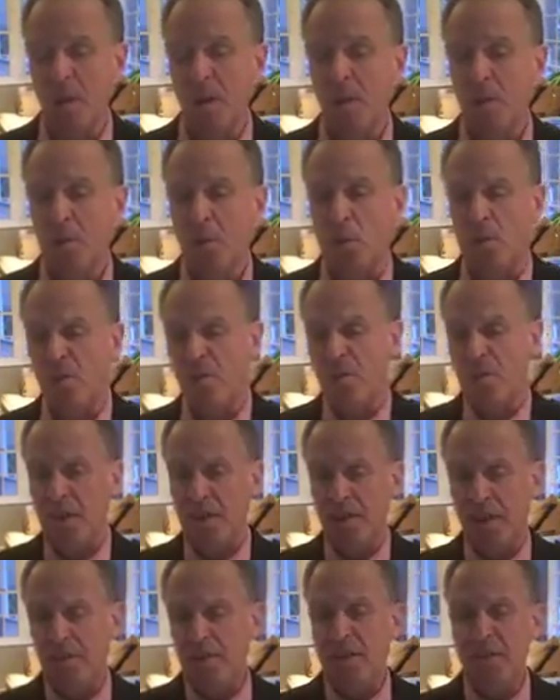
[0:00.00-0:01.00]
So if an
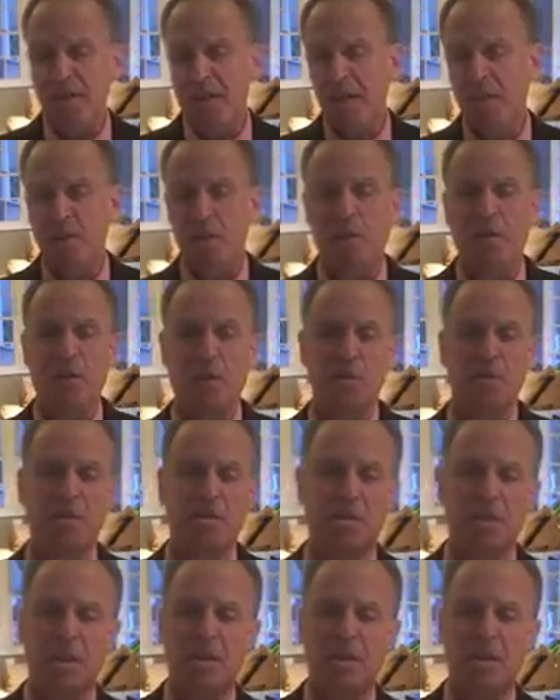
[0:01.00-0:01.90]
FHA loan versus a